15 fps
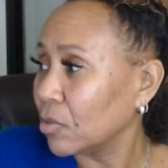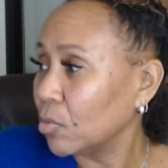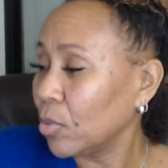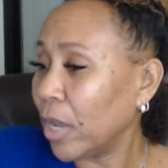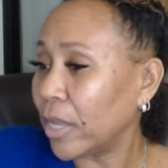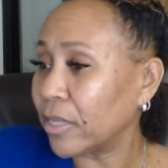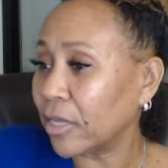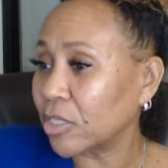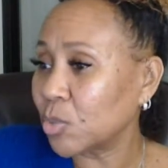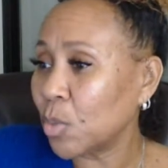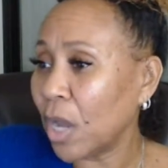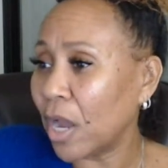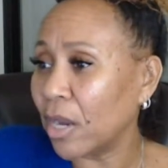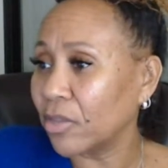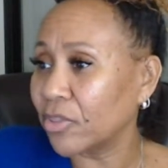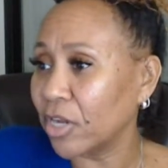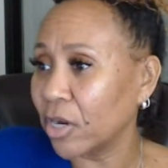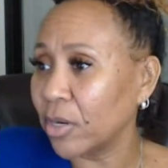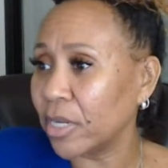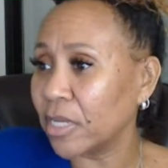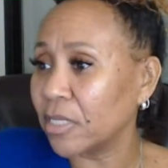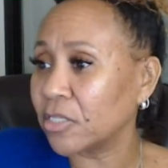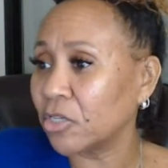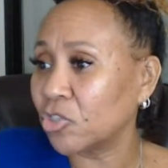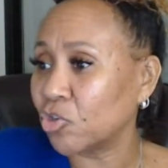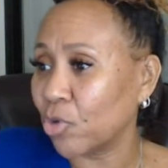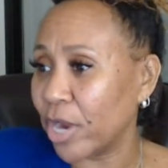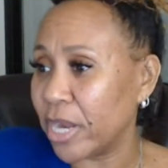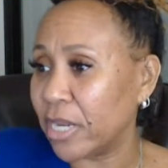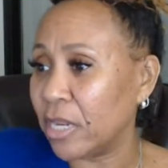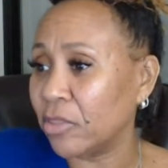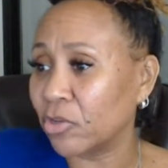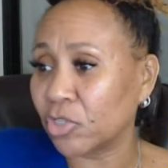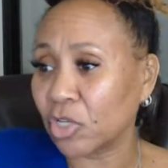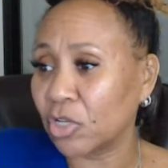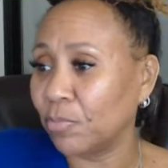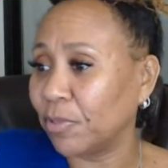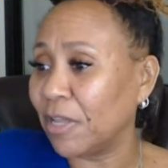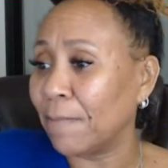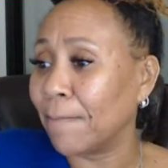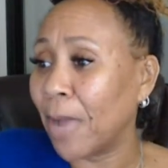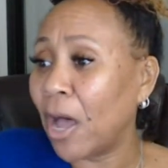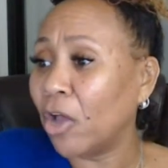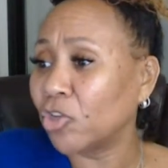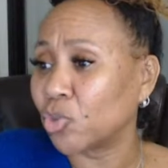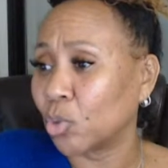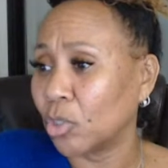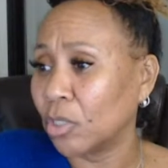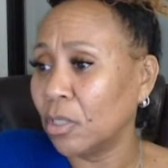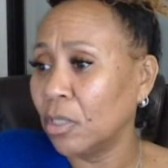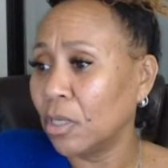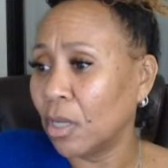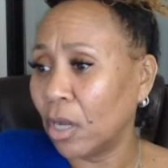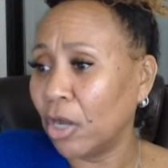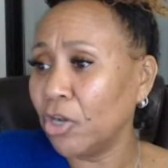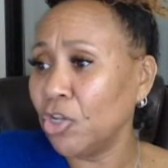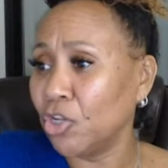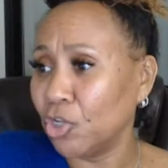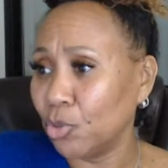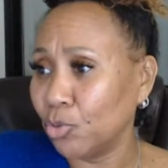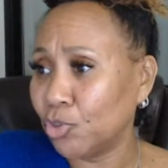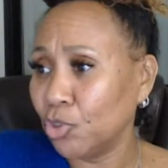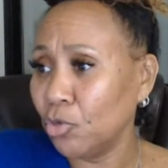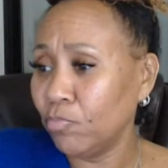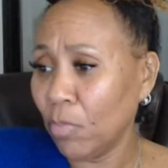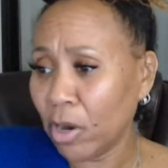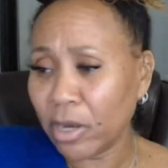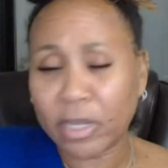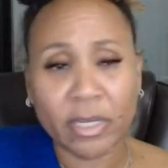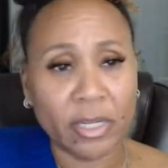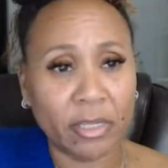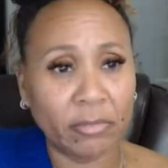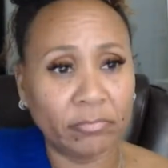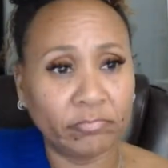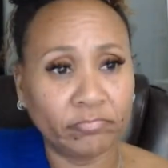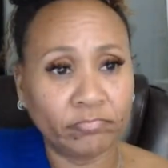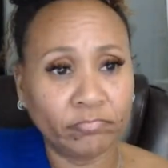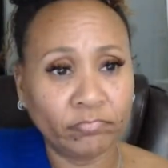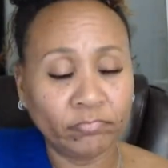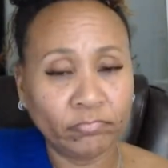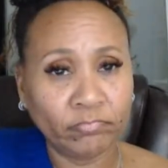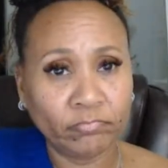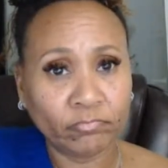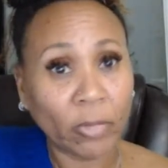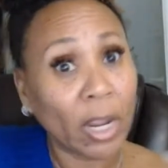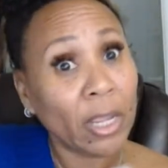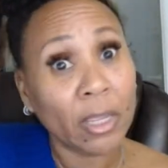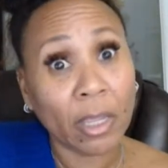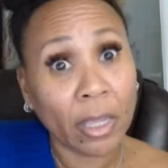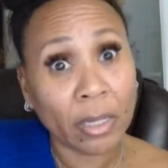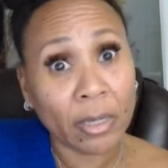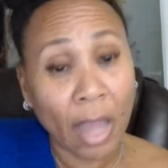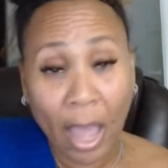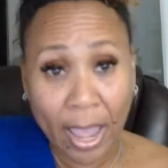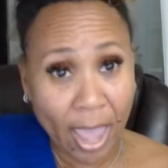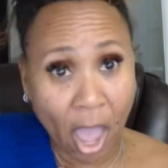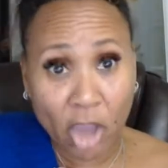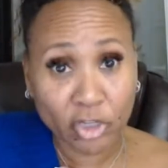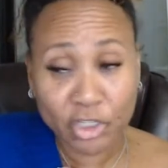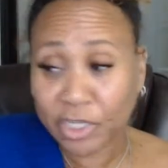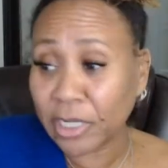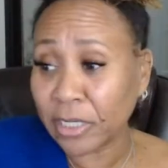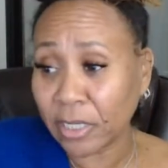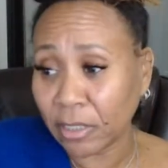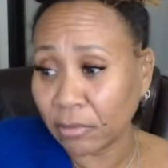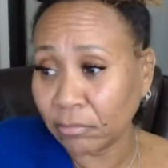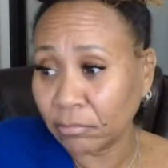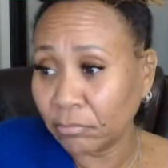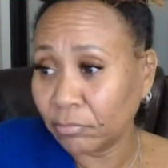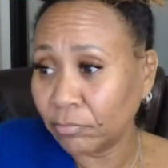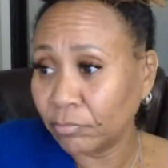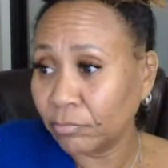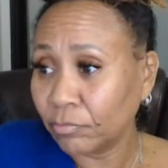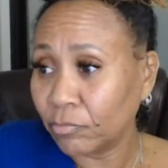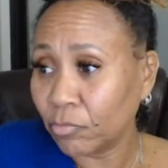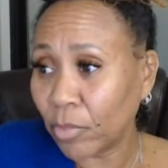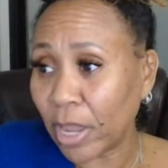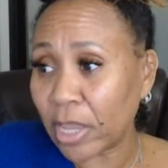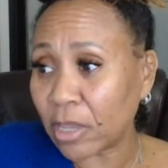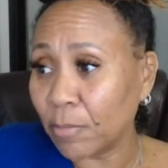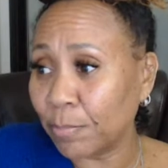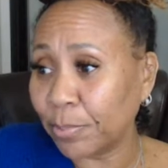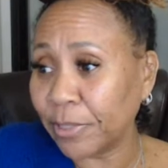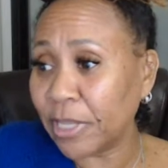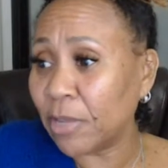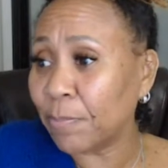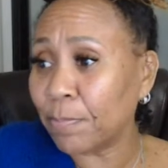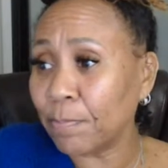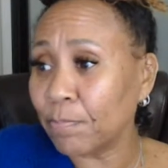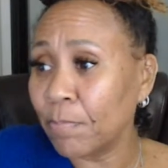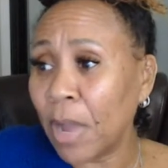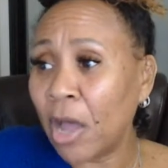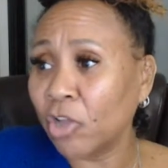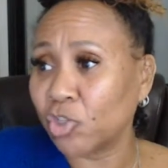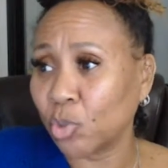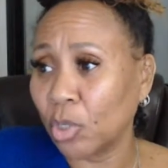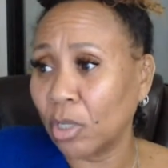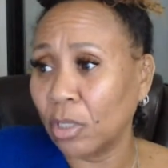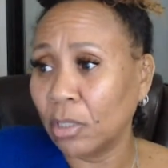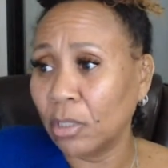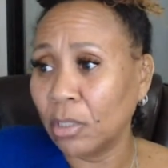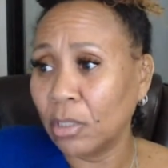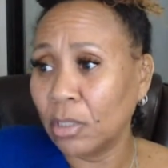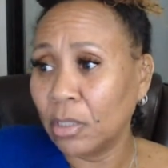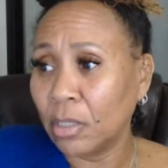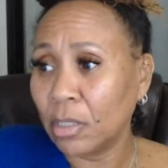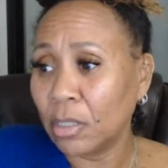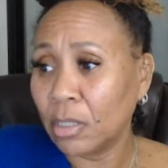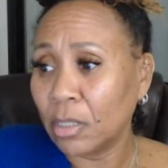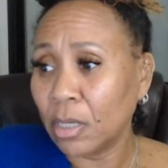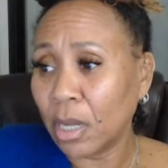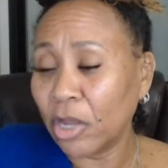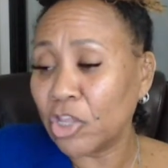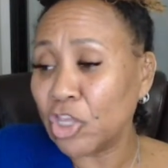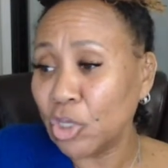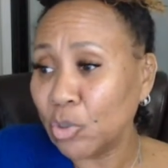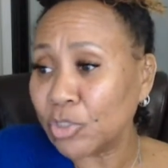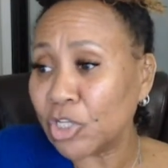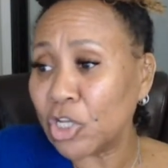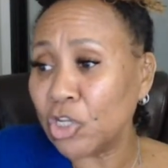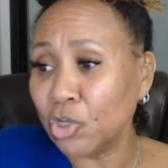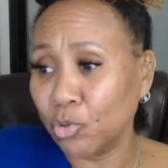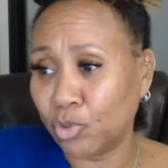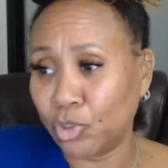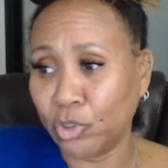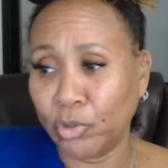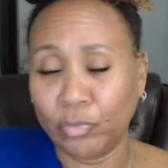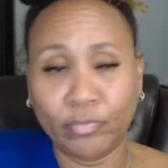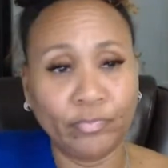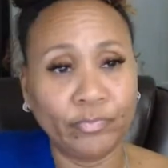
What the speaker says: Right, guess what? There is a training, there's a complete module on YouTube marketing, right? And I actually did it, right? Complete module on using YouTube.